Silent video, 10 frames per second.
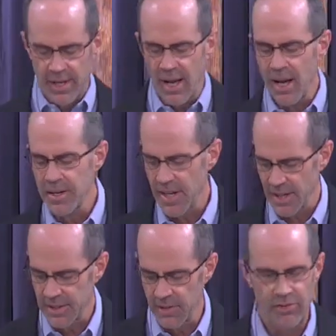
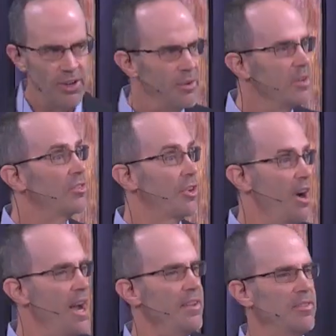conduct. He's shown us
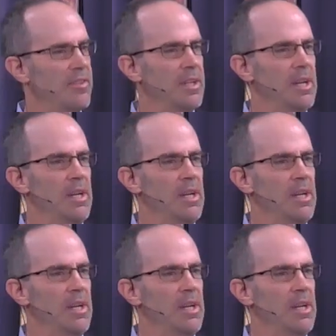Christ.